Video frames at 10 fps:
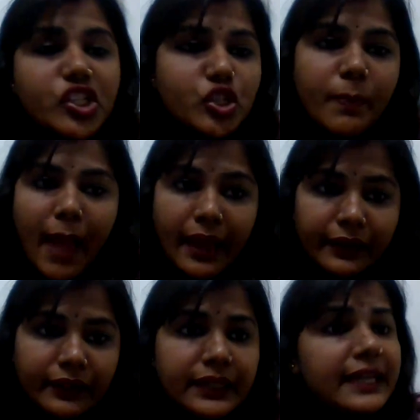rich
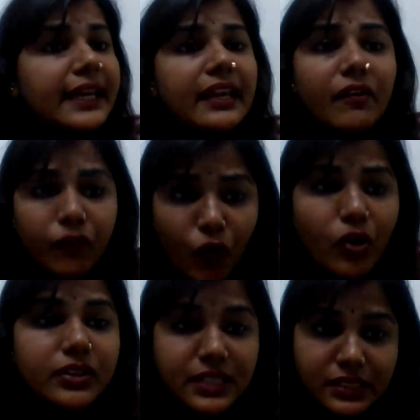man. He can
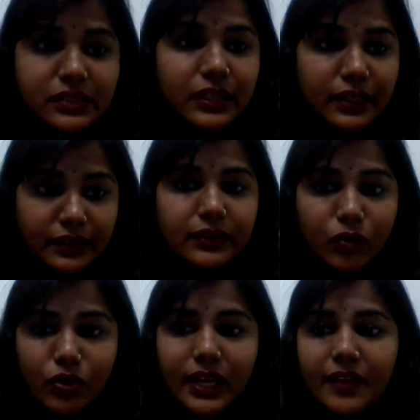afford this
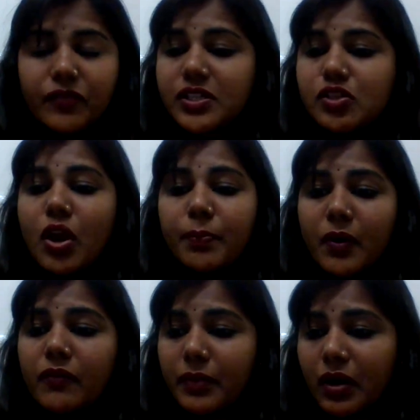thing. Okay, if he's
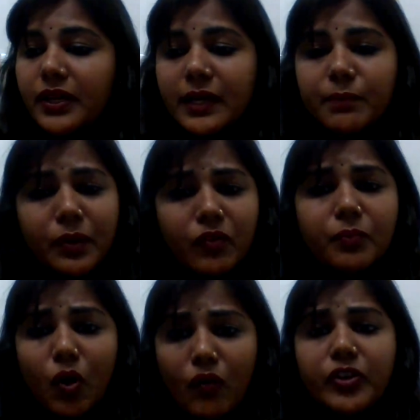not earning
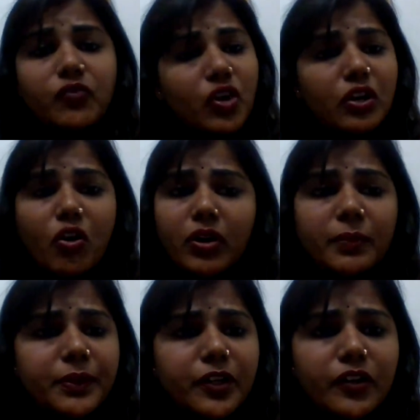profit for a
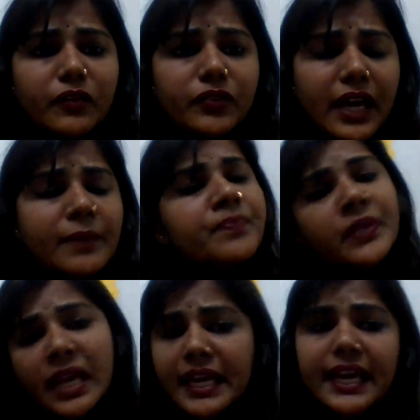longer period of
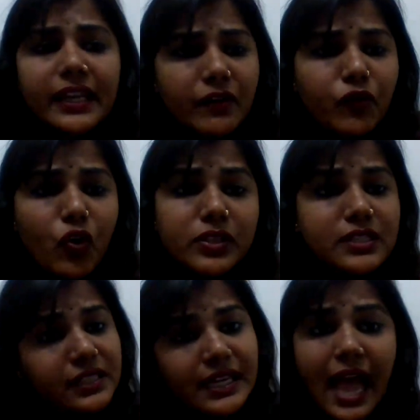time, he can
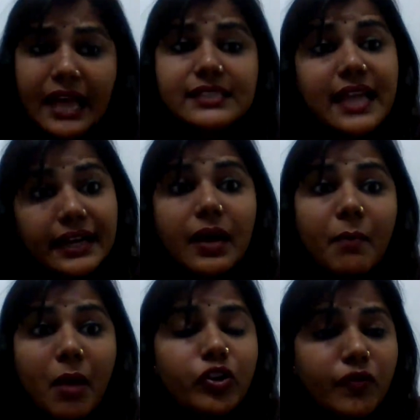afford this. He has that
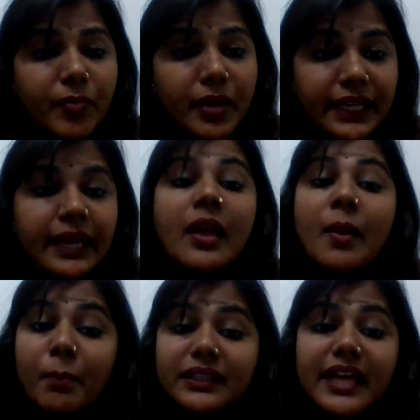amount of money.
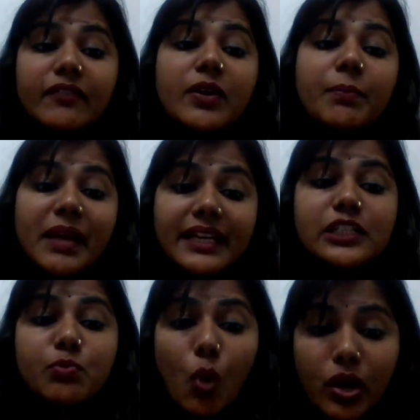But there were many
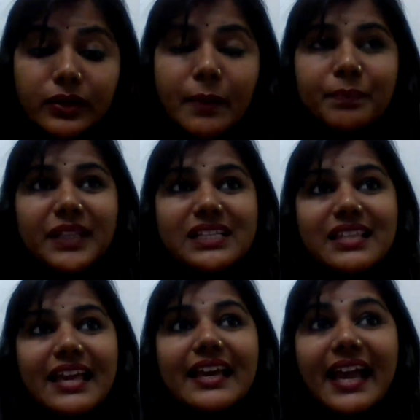small companies
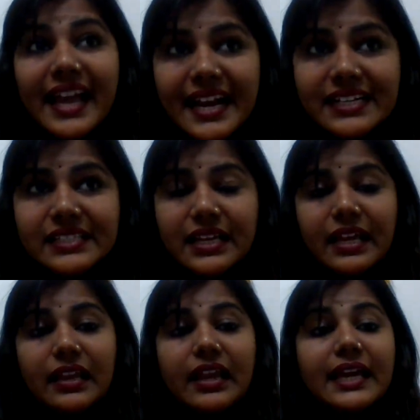like
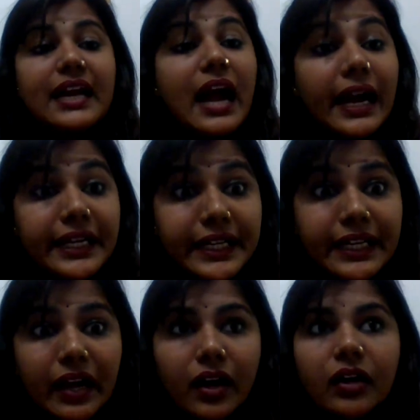Aircel, like
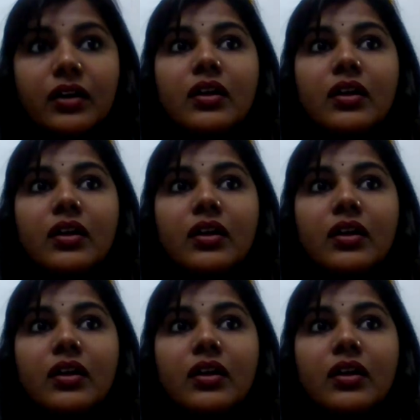Idea,